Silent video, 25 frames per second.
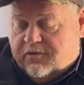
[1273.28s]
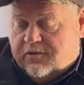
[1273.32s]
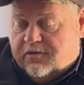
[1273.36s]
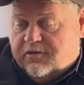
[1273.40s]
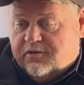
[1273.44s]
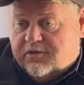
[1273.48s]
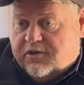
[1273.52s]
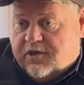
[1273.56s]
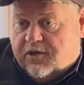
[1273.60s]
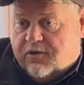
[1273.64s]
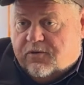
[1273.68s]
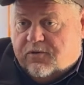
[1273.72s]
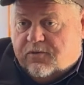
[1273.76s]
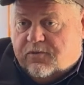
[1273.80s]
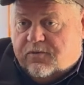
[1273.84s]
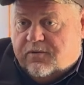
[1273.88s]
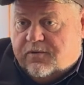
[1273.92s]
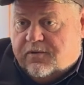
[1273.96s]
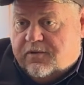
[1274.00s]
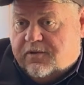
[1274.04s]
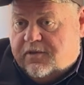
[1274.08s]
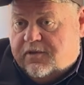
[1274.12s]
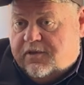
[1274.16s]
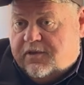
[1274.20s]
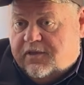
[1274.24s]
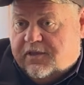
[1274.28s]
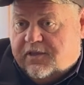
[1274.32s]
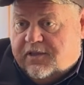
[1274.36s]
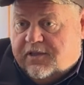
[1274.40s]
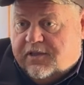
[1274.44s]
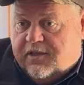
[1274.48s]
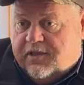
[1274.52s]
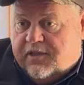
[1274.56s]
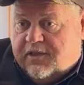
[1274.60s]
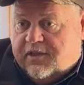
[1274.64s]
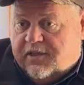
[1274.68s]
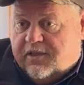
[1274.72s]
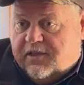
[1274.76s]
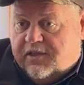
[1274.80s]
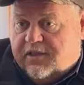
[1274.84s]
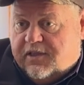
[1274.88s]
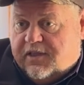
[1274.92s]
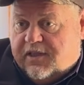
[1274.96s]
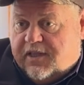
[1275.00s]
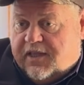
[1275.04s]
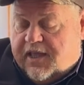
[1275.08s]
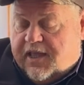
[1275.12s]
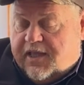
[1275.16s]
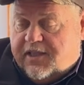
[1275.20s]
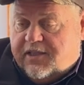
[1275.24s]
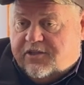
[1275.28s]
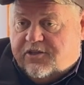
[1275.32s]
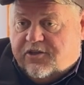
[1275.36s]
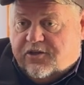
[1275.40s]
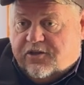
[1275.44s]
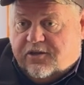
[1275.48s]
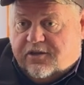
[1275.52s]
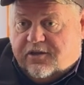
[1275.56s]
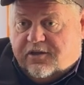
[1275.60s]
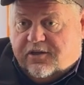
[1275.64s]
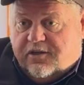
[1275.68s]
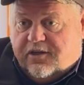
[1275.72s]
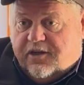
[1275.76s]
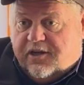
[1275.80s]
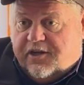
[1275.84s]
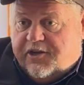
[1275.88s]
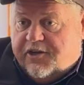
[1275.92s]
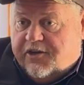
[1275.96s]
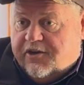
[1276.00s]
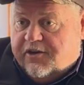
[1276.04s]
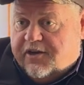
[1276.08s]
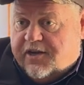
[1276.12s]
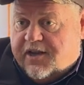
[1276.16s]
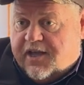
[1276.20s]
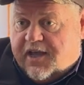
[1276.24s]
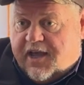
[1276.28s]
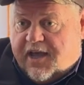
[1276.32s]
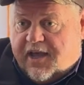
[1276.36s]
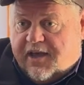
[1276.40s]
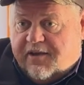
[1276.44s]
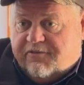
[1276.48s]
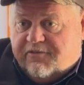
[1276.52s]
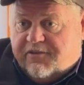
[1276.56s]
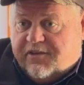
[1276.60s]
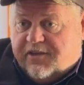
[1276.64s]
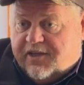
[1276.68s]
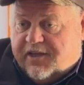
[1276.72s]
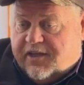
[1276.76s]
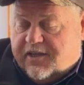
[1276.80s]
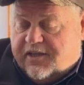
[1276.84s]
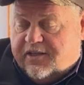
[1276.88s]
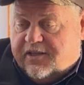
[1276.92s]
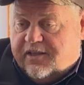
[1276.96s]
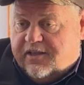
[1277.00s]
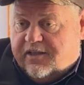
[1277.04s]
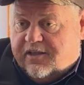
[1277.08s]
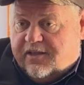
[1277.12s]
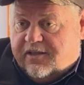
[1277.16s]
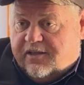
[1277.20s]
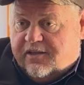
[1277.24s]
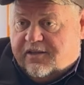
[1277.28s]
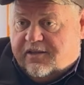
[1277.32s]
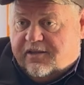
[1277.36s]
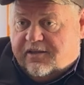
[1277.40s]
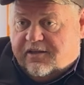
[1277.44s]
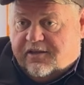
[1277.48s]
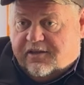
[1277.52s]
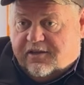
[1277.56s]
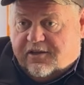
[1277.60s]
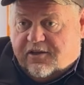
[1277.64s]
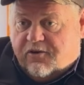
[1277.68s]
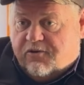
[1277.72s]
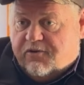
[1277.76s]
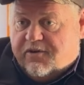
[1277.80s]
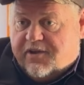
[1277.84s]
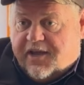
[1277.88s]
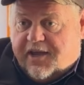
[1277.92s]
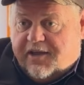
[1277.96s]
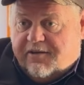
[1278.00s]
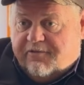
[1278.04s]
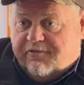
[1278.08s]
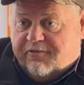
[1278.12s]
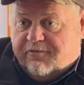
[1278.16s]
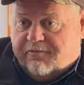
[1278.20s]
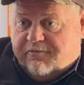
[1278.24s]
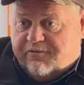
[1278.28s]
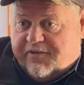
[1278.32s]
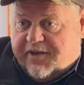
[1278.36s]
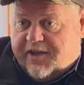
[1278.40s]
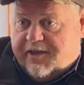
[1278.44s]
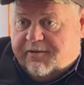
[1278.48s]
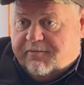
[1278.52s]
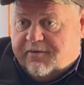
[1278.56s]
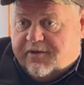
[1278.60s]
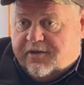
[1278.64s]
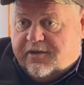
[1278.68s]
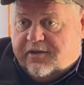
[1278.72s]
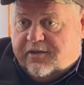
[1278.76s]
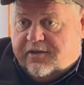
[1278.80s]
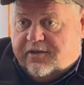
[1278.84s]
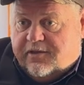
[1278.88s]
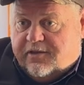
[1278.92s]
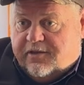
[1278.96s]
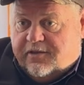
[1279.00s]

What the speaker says: So it took a year and a half to get okay from FEMA